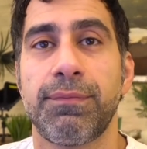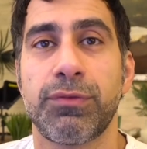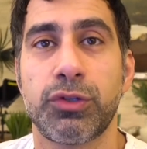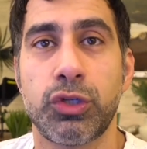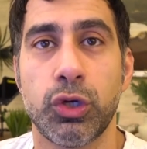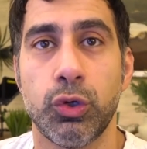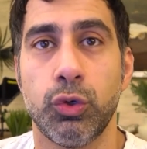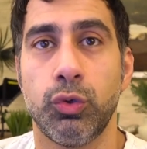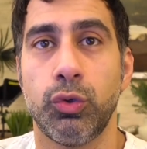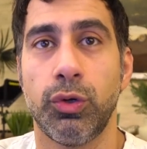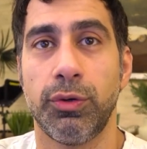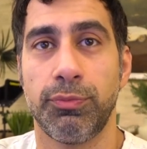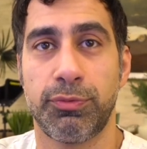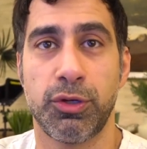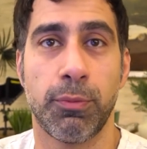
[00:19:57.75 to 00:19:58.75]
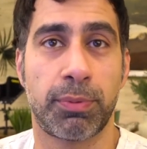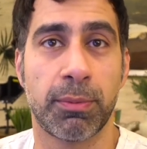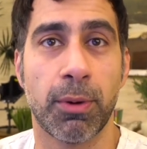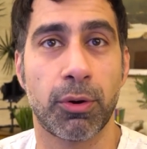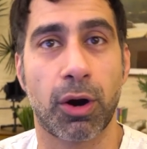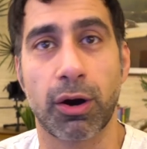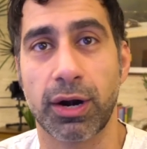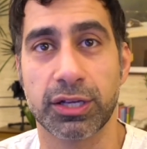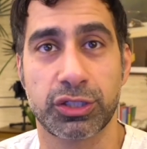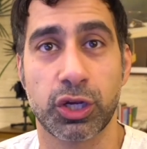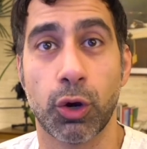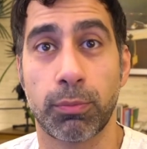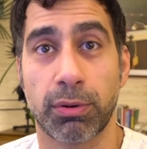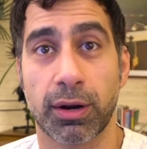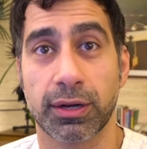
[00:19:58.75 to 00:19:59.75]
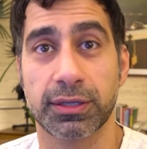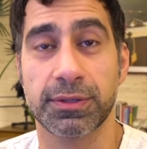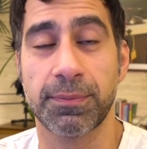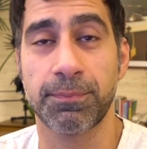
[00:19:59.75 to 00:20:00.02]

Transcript: to promote our SEO product.